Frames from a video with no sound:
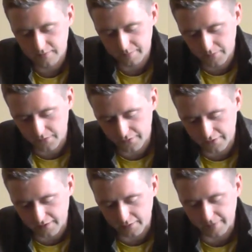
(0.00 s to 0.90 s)
More
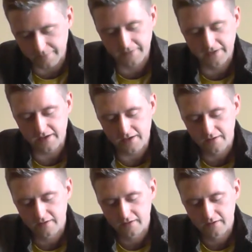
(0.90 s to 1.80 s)
than a little bit fiddly.
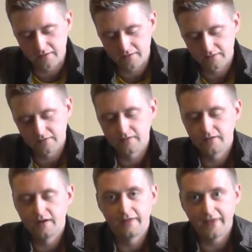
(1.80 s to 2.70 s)

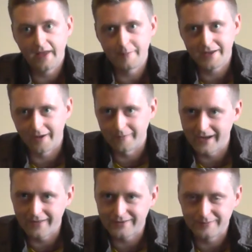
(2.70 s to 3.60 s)
And there we go.
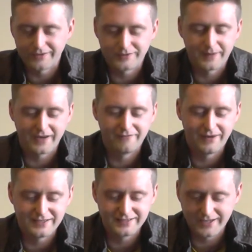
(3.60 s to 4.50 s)
Now the gun's back and
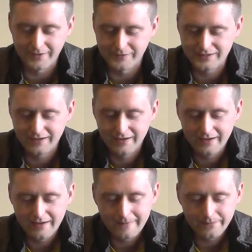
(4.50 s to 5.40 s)
ready to use.
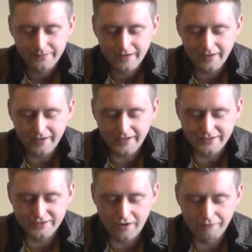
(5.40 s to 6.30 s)
Okay,
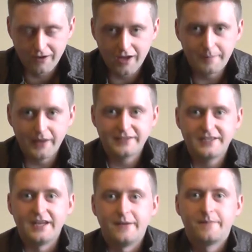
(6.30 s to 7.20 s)
so
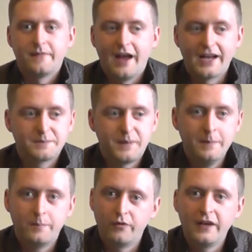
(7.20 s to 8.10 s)
reliability has
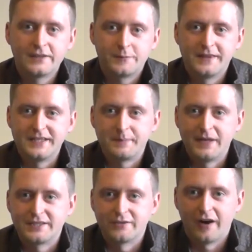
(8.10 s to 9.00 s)
been brilliant with this
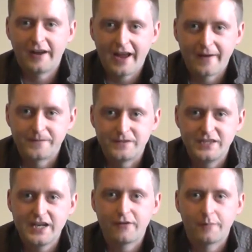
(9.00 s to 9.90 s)
pistol. I have
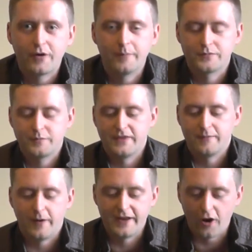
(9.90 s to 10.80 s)
zero problems with
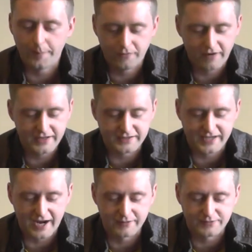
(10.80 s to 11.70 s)
the way it operates,
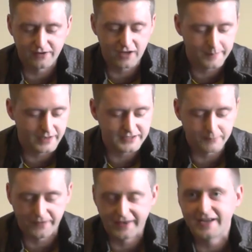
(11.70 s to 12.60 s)
how its reliability,
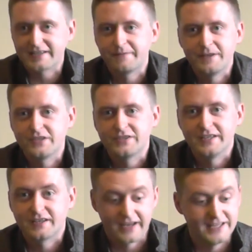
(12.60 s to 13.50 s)
what the gas efficiency
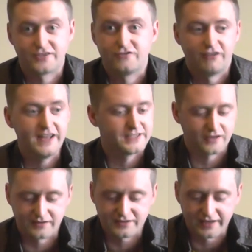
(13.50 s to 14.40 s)
is like. It's great,
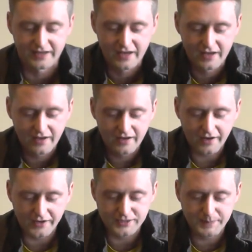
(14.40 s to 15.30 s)
honestly.
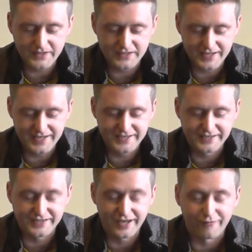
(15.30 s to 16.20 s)
I especially
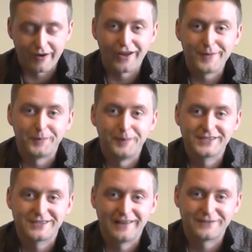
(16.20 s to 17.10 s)
needed a reliable
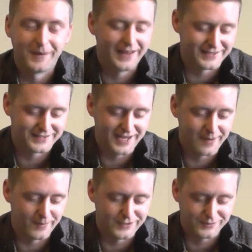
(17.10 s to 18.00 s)
pistol after my
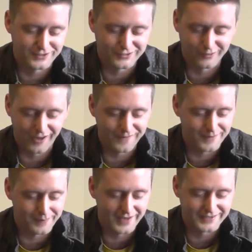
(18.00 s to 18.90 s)
XDM, which was just all over
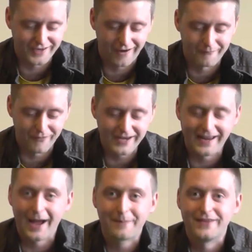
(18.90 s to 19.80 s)
the place. So I'm really
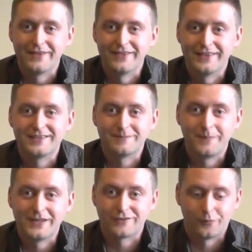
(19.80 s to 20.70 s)
happy that this
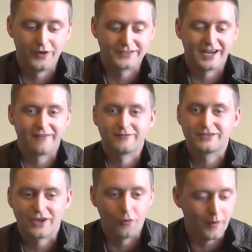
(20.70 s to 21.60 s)
pistol worked out
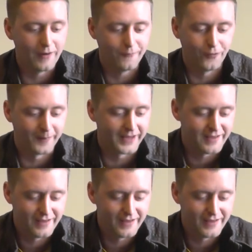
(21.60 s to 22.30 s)
so well for me.